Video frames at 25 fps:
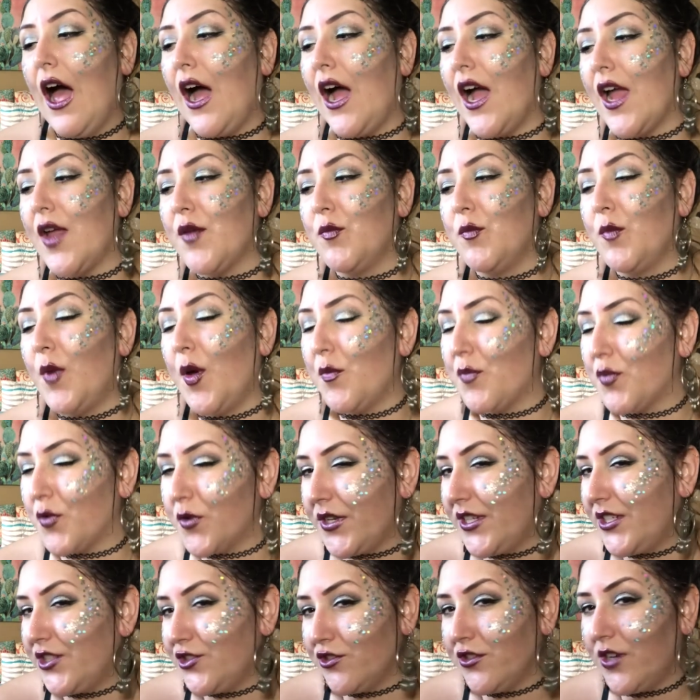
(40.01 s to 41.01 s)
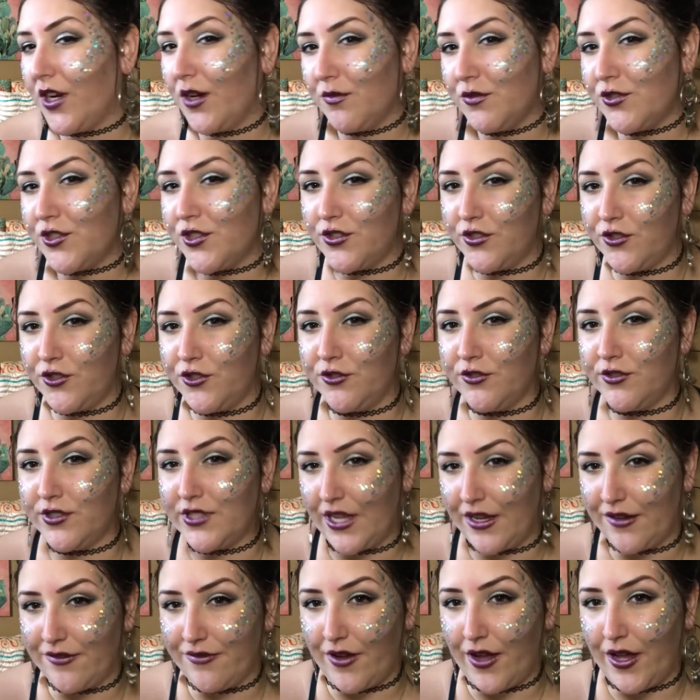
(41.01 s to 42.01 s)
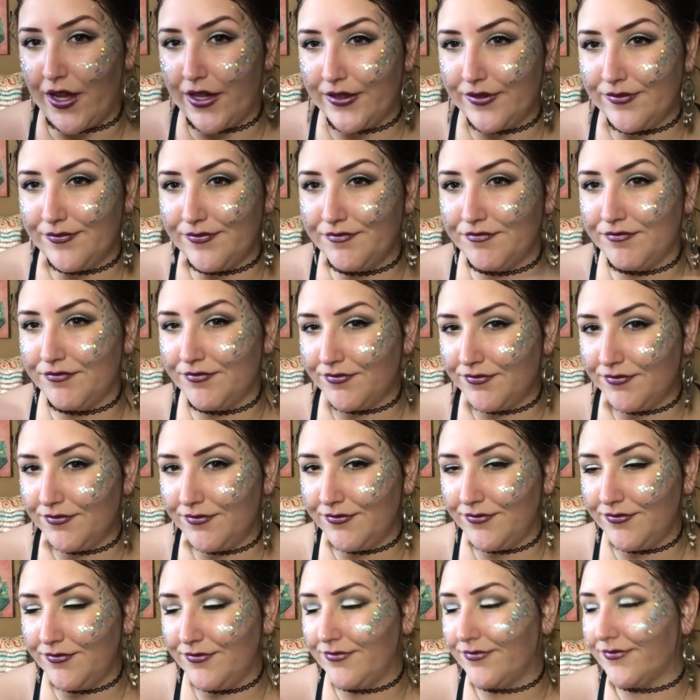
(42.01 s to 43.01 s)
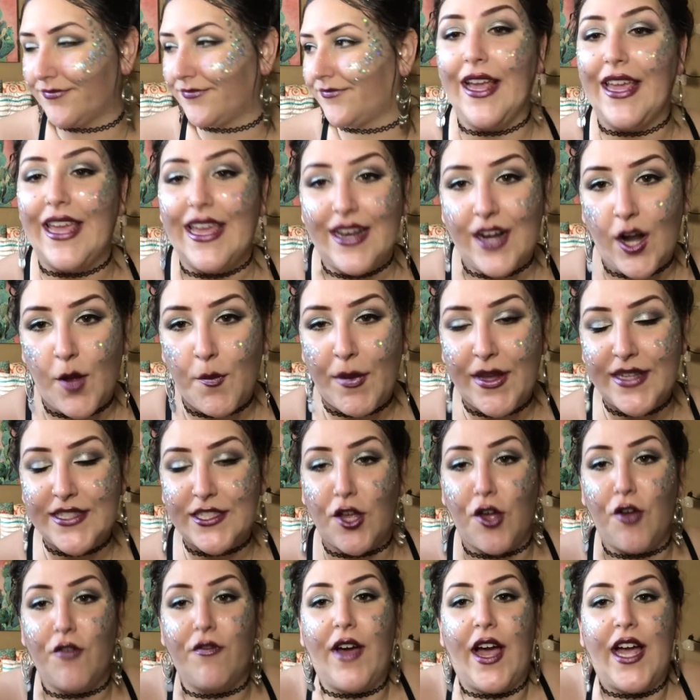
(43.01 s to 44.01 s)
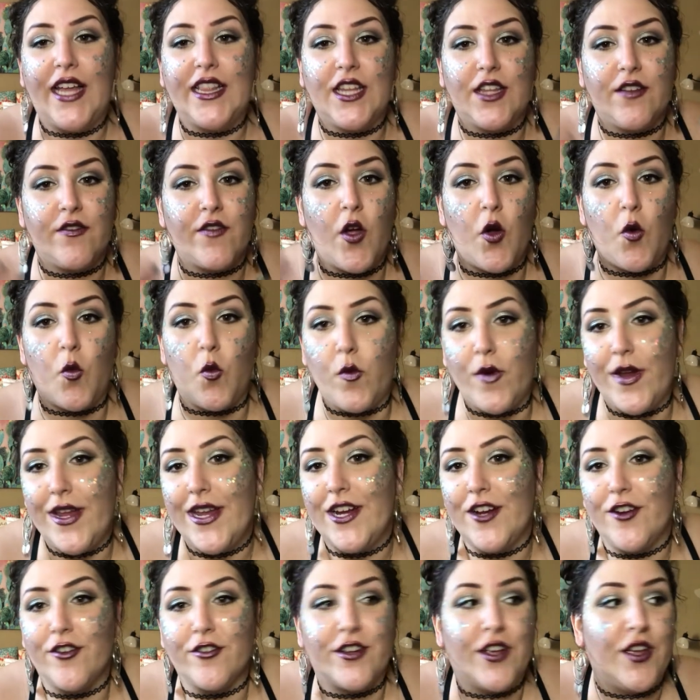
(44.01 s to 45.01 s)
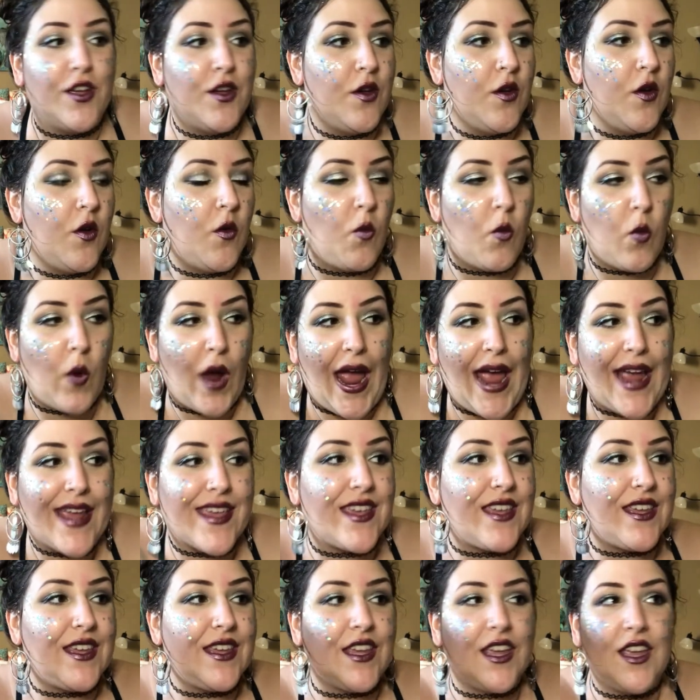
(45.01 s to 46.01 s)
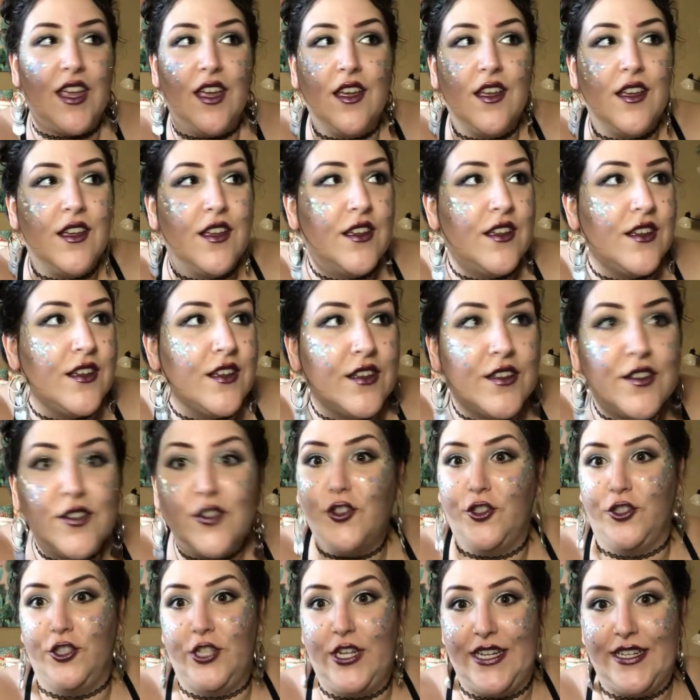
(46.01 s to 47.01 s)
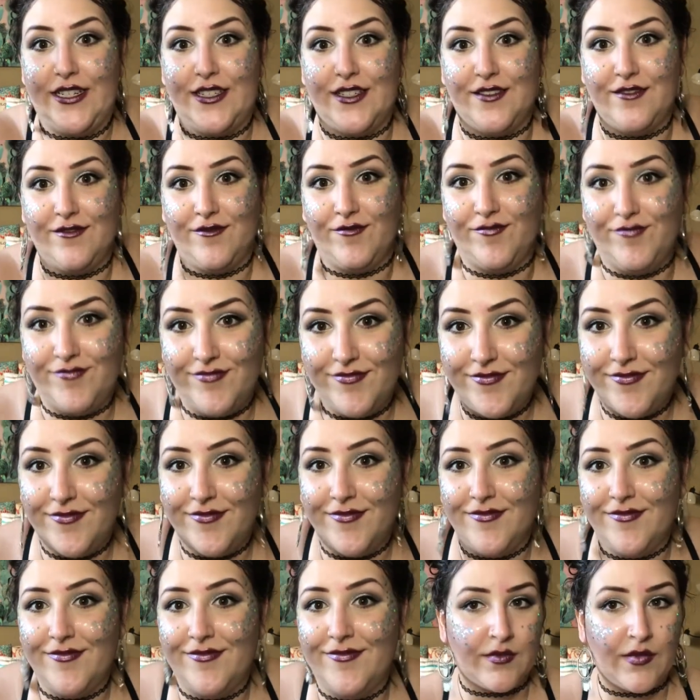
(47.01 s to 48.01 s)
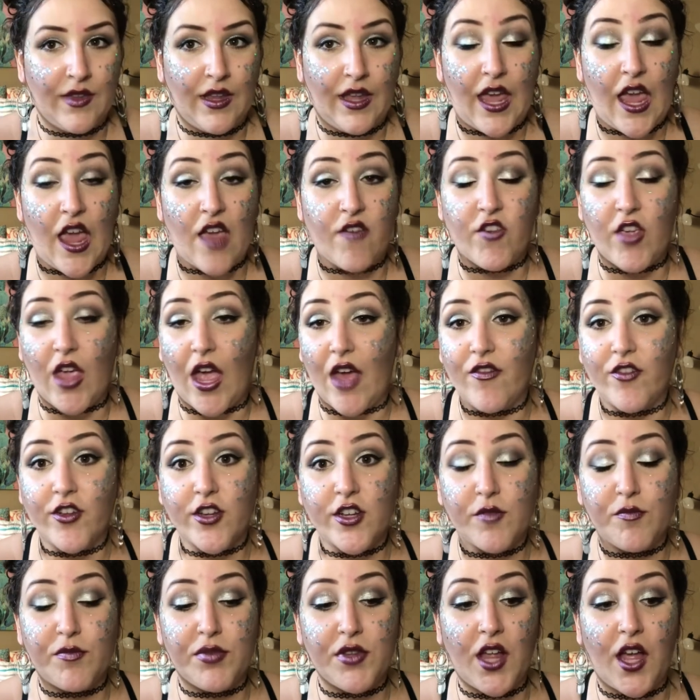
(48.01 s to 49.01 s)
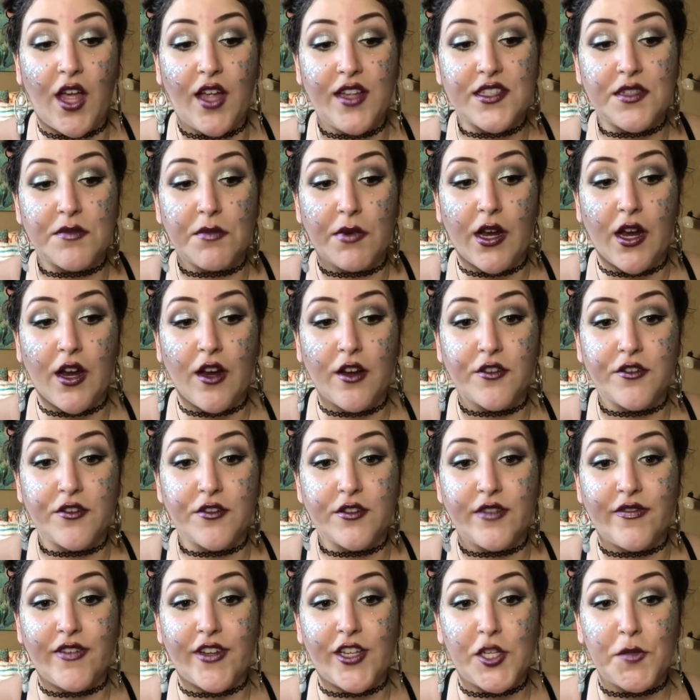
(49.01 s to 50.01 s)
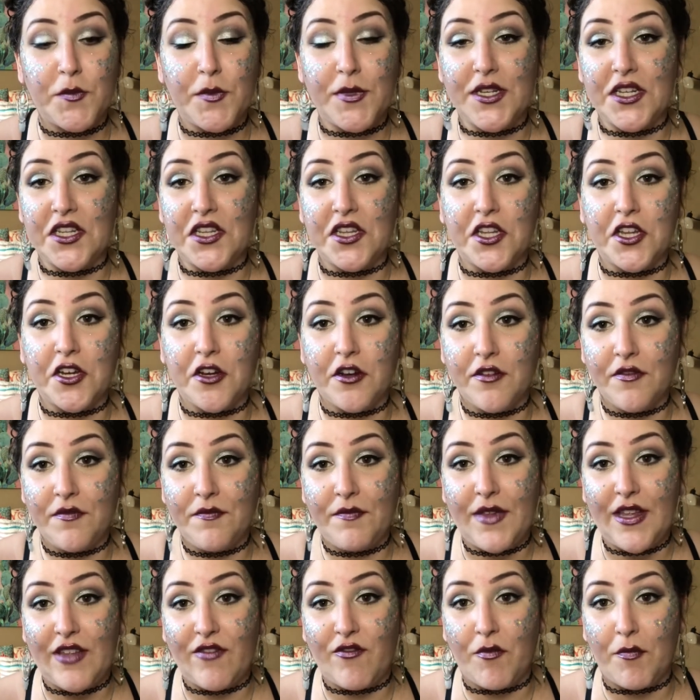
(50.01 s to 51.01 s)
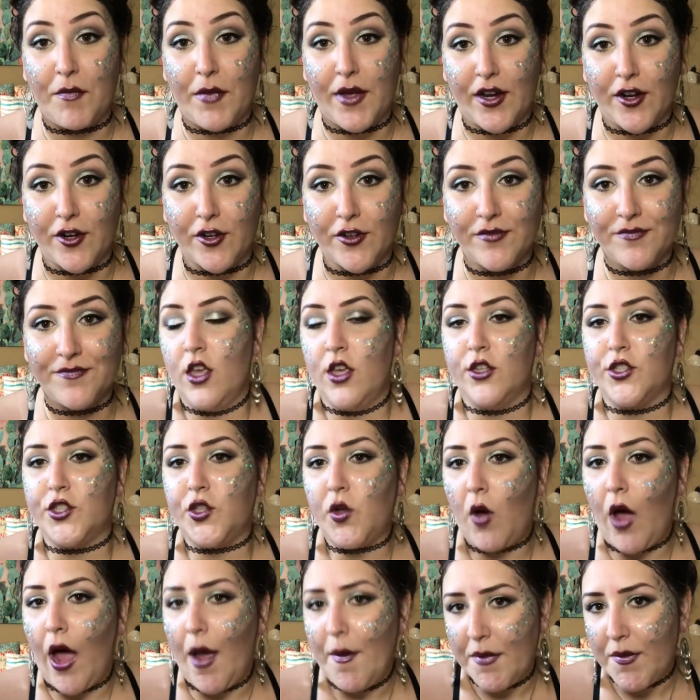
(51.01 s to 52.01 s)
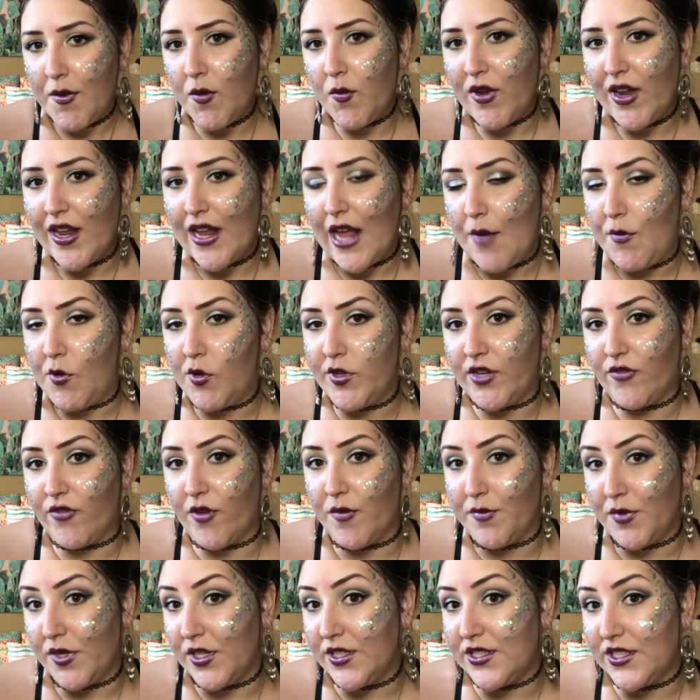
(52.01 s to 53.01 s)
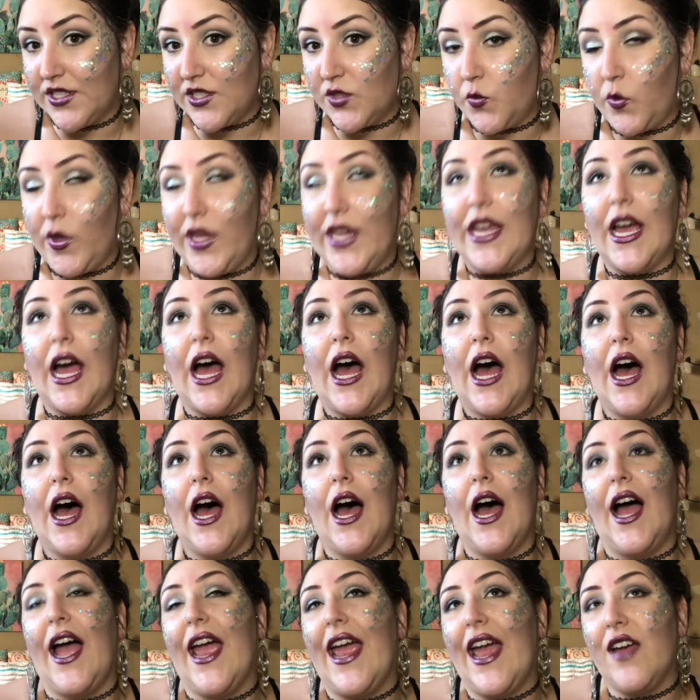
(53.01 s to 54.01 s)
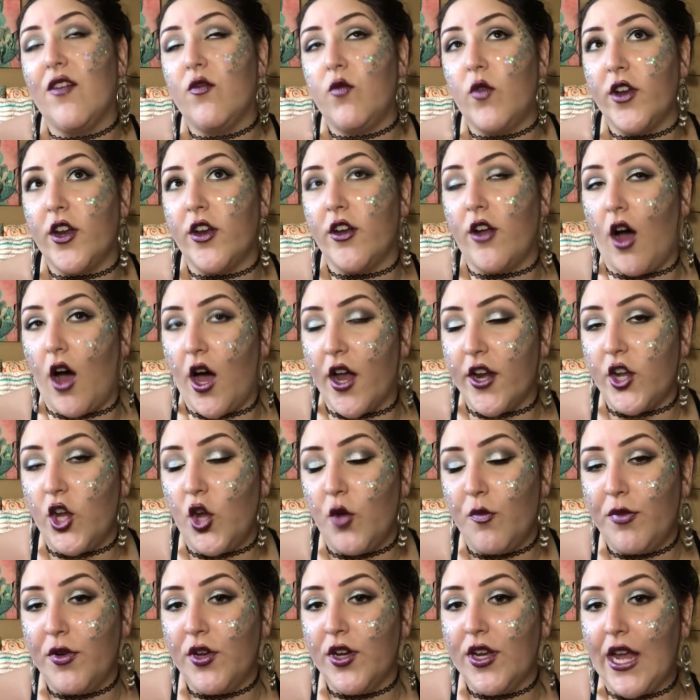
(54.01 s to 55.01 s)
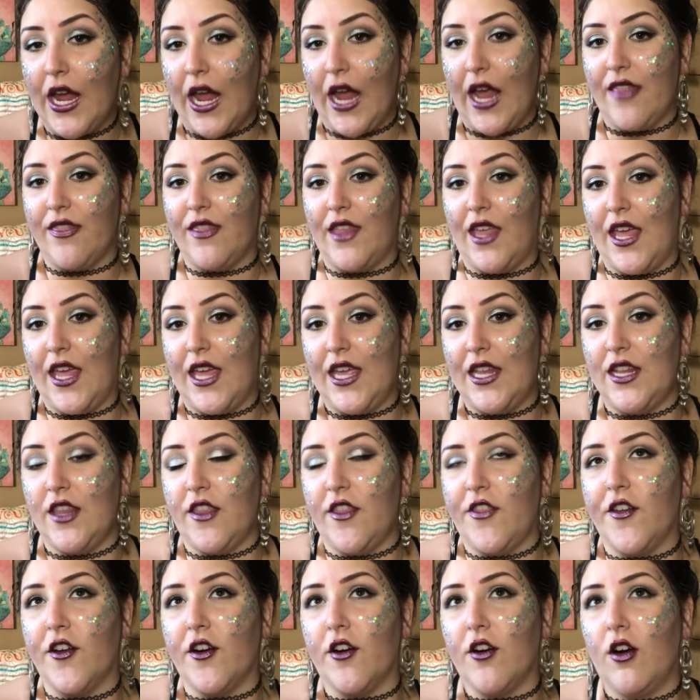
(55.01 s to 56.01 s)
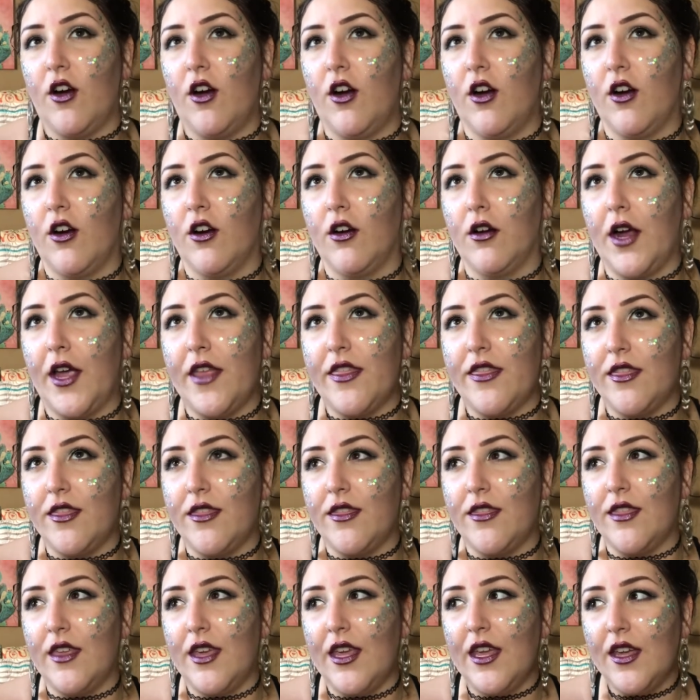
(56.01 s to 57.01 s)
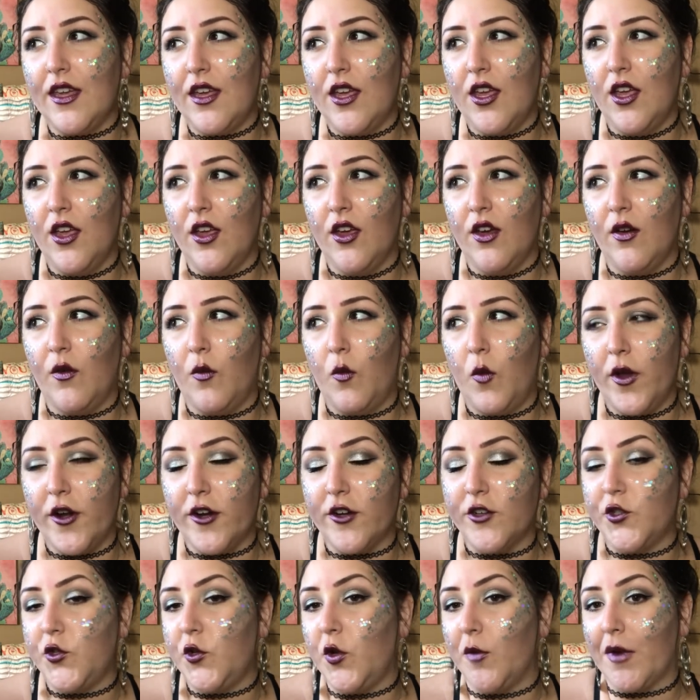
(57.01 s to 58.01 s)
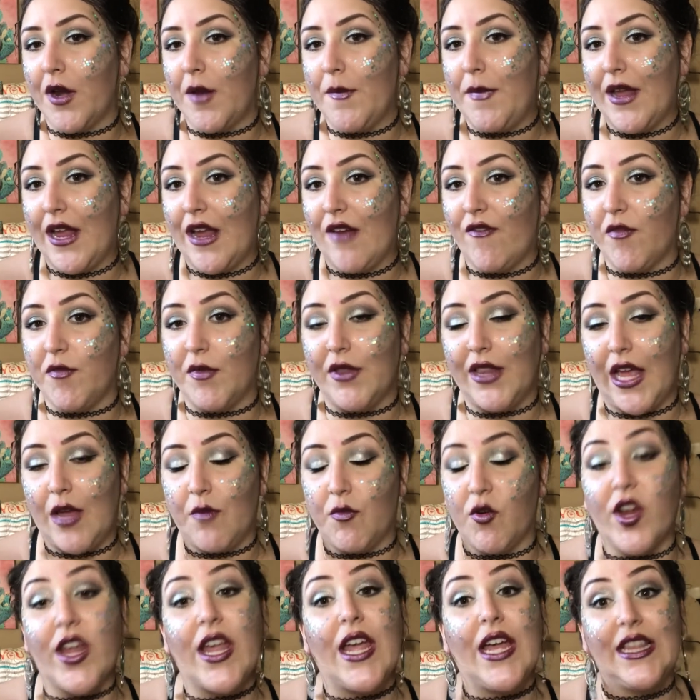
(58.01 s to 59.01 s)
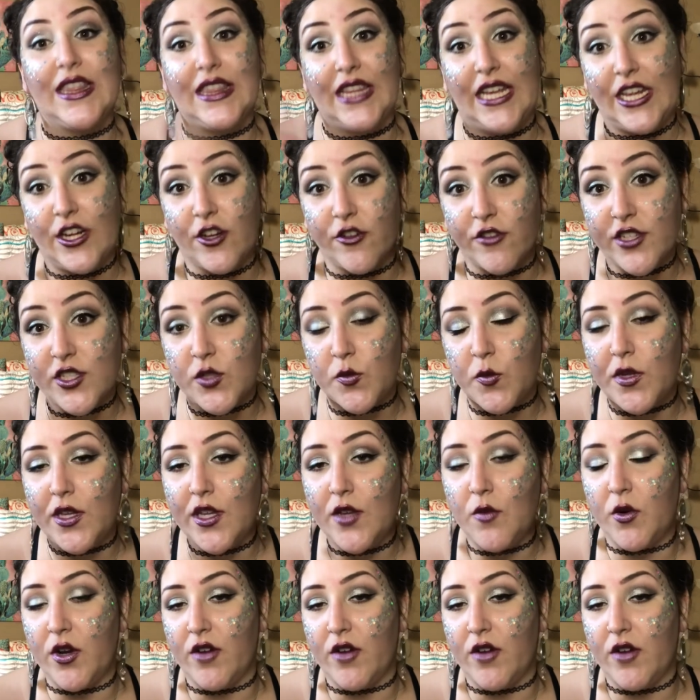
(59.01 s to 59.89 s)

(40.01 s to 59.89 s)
I'm pretty sure I would just choose sci-fi. I can't help myself. I love weird, wacky shit. If you have a good plot and some character development in there, even better. So I'm gonna be reading a couple of different books this week. Uh, I have one on audiobook and then there are, I think, one or two I'm gonna pick up from the library later this week.